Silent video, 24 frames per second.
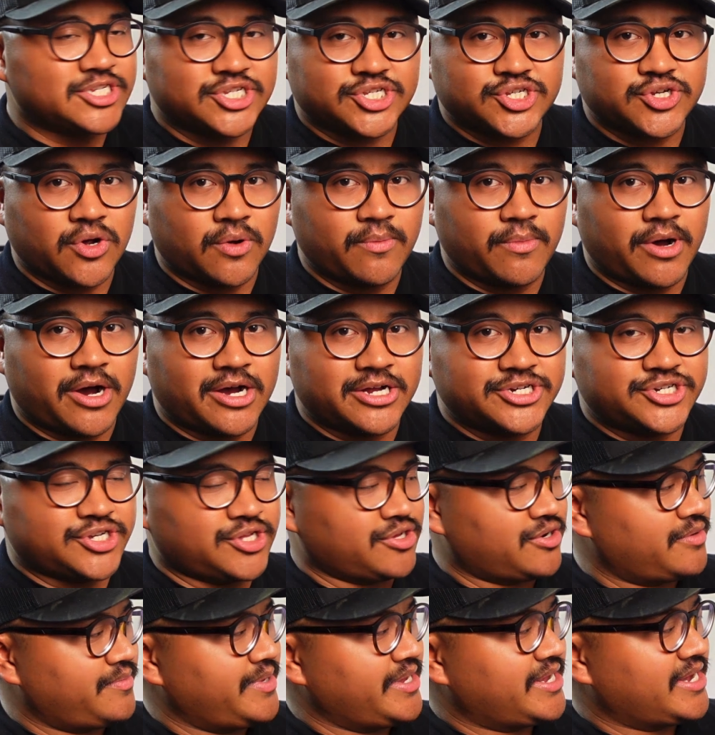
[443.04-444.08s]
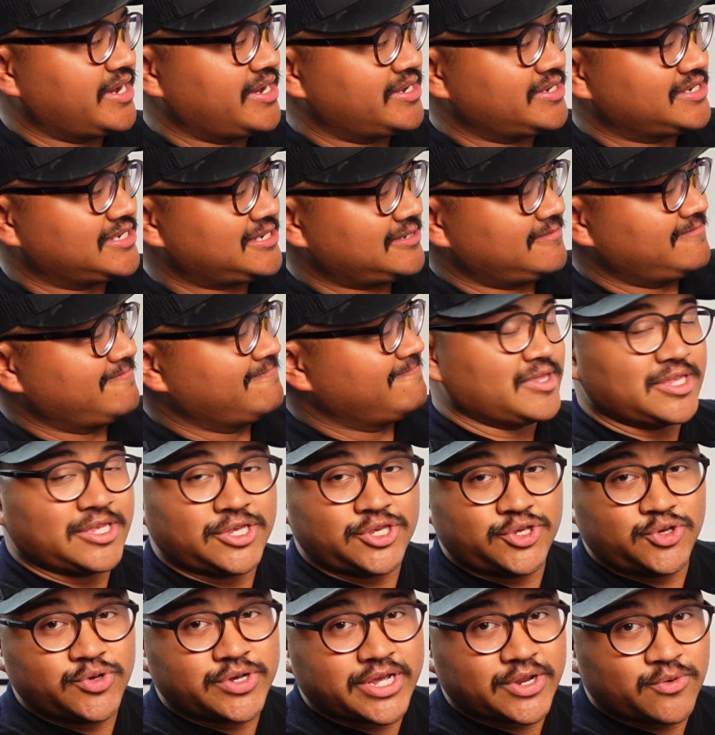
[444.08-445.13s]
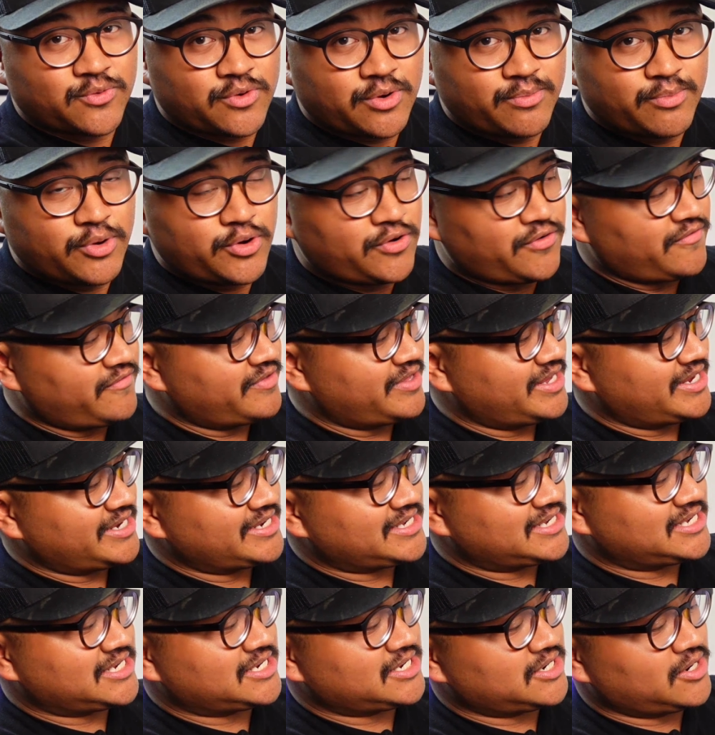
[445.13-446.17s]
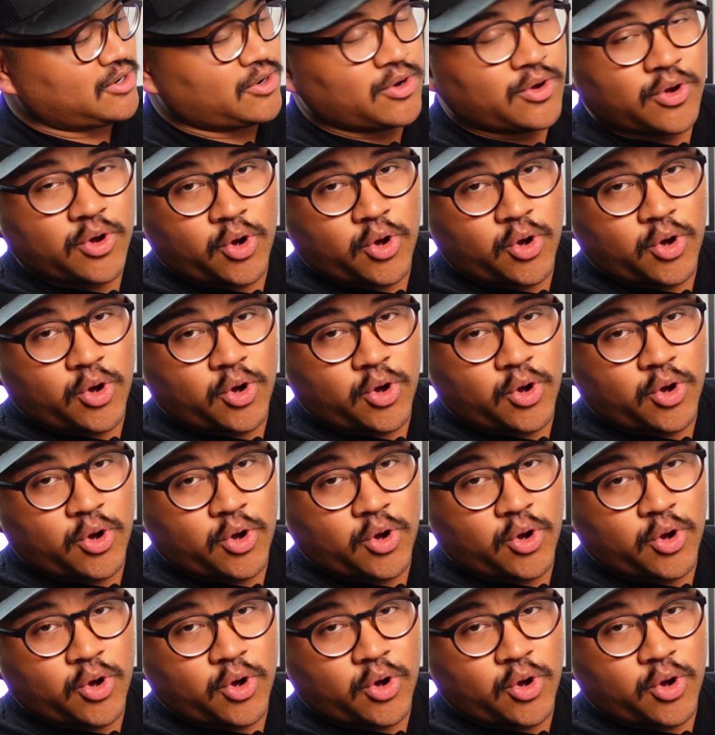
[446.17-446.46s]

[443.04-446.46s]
is so modular because you can remove this